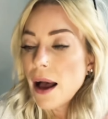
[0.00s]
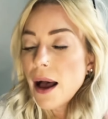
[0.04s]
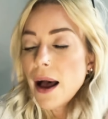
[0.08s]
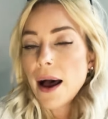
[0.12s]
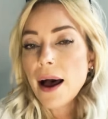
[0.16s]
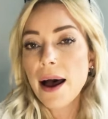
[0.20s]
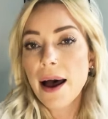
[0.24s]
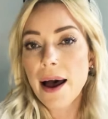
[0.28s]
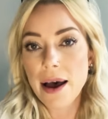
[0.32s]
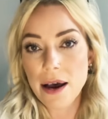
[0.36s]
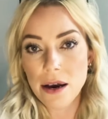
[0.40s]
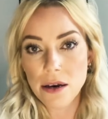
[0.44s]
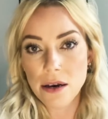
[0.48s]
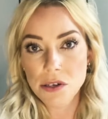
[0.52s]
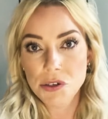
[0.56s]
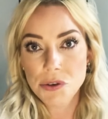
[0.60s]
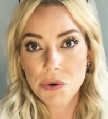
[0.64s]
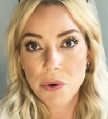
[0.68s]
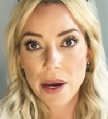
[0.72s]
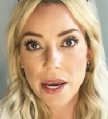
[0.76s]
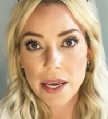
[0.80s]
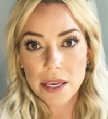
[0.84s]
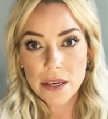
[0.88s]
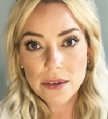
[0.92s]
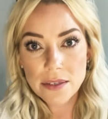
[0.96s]
how do
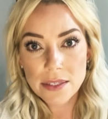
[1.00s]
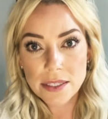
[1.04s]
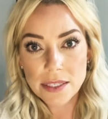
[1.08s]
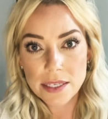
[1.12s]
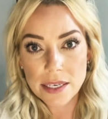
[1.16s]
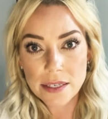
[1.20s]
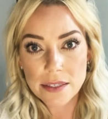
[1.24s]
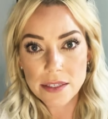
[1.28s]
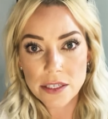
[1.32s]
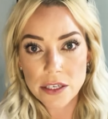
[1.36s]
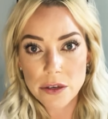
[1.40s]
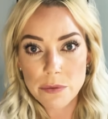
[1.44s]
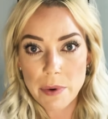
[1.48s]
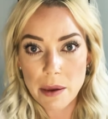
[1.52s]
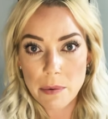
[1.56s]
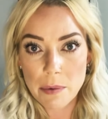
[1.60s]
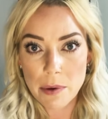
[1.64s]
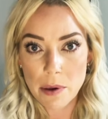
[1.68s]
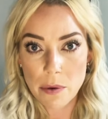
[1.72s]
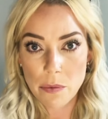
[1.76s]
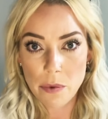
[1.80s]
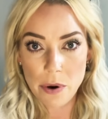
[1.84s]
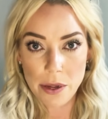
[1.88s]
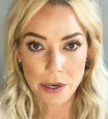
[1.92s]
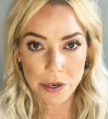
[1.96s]
I use this, you may
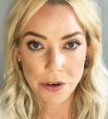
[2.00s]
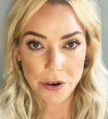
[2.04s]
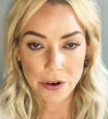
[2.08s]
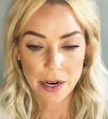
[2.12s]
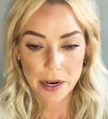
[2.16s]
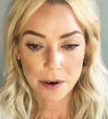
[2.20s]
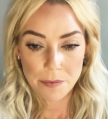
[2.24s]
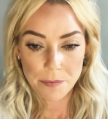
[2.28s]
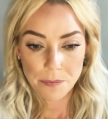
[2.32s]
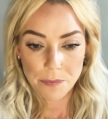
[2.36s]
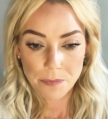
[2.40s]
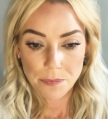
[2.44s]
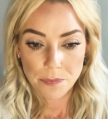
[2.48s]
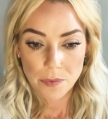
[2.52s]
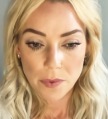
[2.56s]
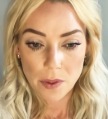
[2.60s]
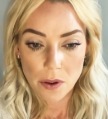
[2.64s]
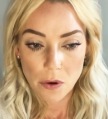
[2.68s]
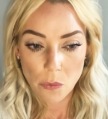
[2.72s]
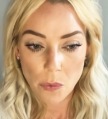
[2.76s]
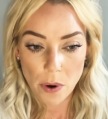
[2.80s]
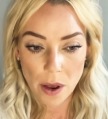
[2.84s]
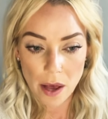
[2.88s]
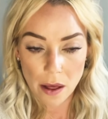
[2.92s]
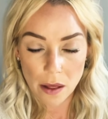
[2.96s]
be wondering?
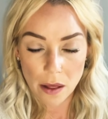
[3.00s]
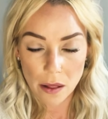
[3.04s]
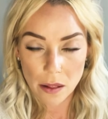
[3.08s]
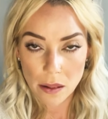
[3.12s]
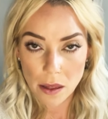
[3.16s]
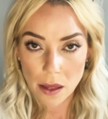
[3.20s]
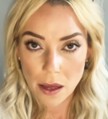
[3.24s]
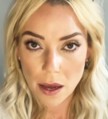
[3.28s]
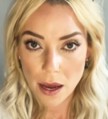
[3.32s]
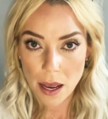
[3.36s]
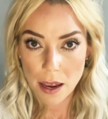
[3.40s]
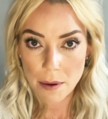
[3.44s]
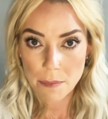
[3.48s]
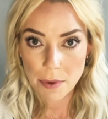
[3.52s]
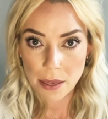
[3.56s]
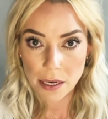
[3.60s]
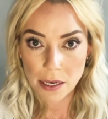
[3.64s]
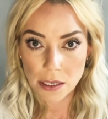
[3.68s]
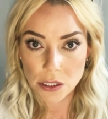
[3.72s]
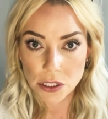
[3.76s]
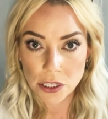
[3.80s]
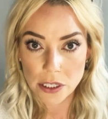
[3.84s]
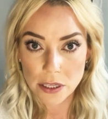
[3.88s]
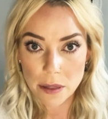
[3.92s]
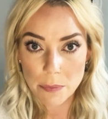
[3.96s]
Well, I
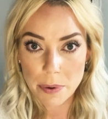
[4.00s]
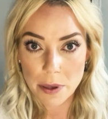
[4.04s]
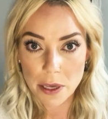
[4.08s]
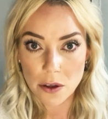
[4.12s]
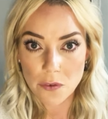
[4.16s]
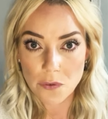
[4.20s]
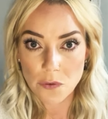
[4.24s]
mentioned the pill